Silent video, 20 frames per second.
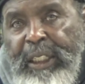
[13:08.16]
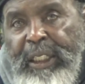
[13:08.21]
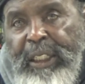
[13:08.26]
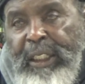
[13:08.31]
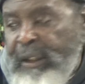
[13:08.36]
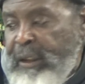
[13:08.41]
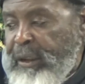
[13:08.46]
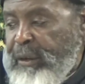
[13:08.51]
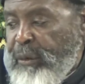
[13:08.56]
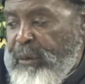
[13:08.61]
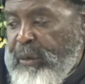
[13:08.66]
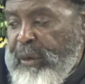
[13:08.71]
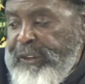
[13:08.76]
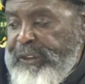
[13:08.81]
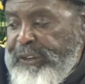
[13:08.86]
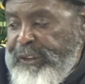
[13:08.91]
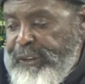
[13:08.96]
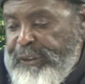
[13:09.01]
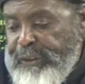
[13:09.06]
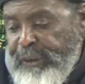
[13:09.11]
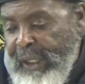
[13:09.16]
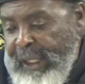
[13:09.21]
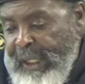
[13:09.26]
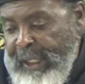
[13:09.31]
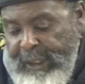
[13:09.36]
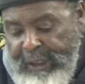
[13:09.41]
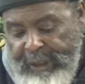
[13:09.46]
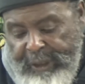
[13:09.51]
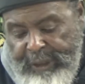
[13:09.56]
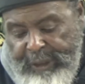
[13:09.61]
And once you try
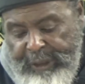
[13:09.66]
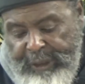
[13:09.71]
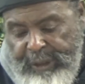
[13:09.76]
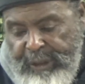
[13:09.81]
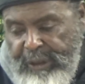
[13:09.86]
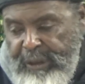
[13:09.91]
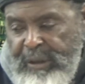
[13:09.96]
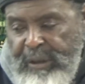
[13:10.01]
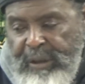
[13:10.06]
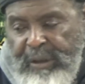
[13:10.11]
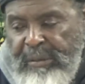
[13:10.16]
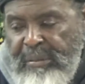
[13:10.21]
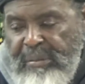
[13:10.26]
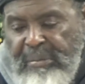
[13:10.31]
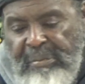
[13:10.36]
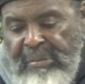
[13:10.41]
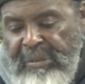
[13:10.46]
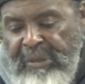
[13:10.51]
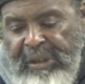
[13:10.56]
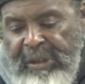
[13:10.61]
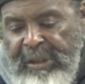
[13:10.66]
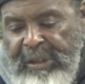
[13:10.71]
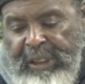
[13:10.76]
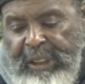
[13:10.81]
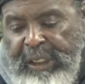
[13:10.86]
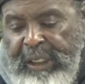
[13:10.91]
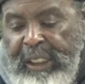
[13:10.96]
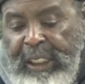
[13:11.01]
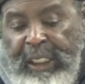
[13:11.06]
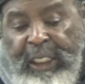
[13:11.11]
it,
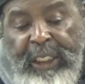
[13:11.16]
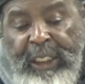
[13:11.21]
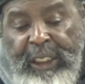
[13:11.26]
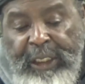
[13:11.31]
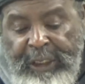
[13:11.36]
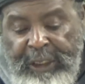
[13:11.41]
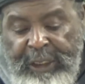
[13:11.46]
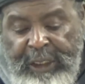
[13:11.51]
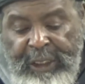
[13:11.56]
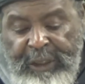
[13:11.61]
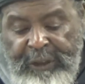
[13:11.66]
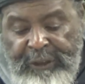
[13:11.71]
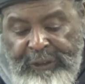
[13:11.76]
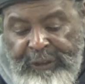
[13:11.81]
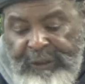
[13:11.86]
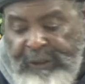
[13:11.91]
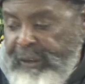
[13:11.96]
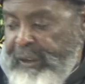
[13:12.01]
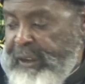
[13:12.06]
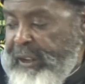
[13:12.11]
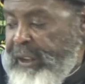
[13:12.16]
there ain't nothing else.